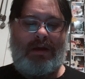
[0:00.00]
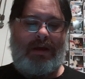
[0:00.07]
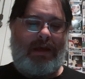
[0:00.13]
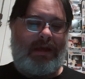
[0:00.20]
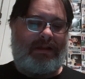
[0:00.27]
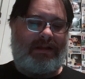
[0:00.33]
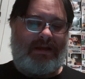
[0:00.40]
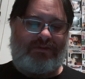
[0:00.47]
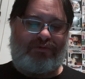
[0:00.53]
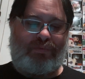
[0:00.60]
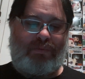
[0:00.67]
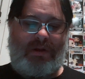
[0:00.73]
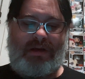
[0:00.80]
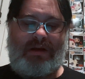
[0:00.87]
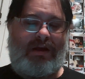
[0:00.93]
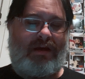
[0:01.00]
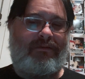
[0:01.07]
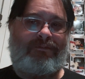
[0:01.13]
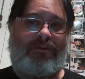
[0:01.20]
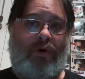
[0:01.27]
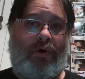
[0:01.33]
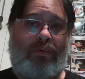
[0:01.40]
And that's what
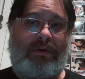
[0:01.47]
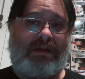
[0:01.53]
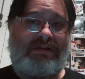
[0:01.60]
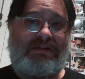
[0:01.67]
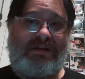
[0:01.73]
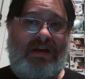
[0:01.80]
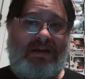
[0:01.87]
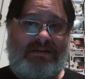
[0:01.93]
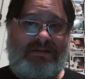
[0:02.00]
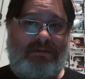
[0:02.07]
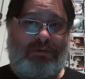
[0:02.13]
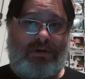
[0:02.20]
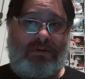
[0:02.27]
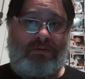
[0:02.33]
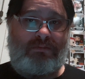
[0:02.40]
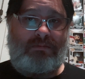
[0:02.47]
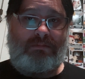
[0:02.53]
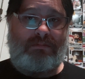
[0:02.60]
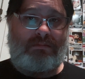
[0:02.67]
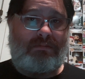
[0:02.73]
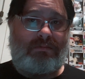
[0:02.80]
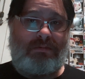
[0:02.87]
I've always liked about
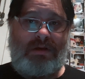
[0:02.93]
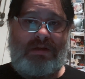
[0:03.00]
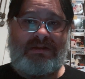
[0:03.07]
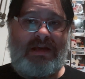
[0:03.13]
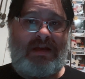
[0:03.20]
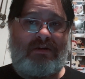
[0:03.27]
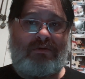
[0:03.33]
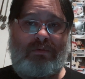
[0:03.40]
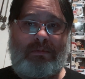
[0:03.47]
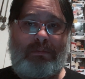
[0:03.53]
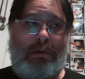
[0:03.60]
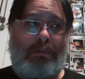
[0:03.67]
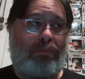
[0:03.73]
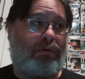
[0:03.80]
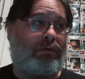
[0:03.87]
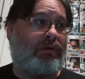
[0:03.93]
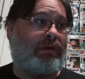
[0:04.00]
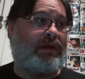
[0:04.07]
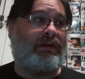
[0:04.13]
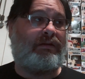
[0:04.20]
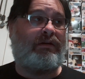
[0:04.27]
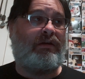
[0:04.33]
A Day to Remember.
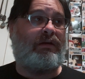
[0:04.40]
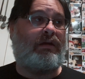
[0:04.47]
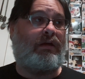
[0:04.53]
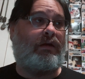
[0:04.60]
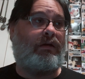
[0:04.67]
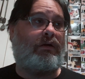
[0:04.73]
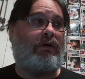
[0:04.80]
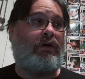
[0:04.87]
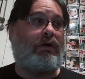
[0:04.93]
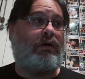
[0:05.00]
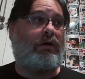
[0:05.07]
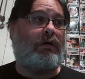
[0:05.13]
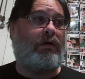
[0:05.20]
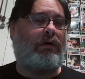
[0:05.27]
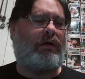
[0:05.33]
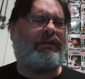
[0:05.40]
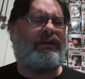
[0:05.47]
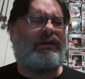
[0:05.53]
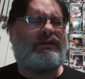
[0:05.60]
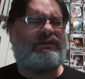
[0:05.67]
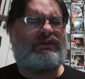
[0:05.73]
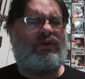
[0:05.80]
Like I
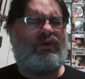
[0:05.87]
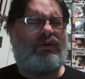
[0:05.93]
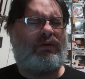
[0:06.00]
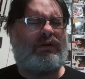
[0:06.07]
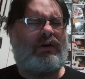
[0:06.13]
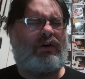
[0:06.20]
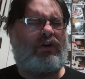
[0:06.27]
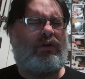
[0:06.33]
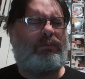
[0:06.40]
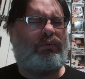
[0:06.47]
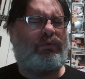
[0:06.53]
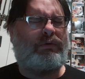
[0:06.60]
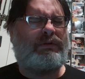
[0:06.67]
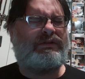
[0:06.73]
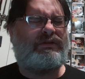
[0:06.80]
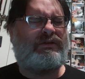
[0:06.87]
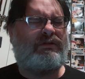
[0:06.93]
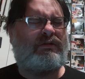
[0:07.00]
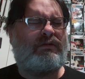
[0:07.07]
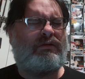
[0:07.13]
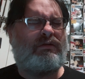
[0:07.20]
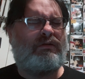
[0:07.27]
think it's called All Points
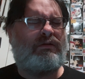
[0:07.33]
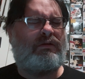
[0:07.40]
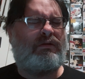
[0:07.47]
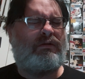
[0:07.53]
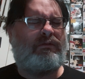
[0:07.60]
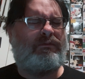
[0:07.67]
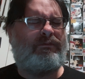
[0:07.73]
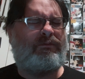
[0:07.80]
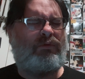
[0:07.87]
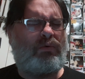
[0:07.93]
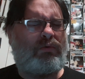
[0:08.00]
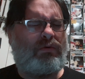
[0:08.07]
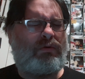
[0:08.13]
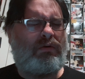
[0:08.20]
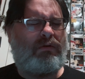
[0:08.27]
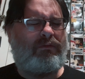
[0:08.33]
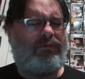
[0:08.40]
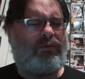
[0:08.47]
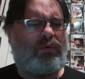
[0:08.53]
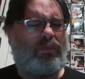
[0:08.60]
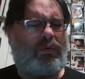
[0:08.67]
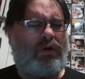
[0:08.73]
to Fort
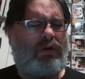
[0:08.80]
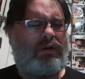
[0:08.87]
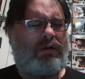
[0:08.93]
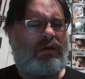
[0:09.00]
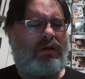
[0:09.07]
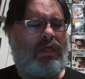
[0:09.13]
Wall.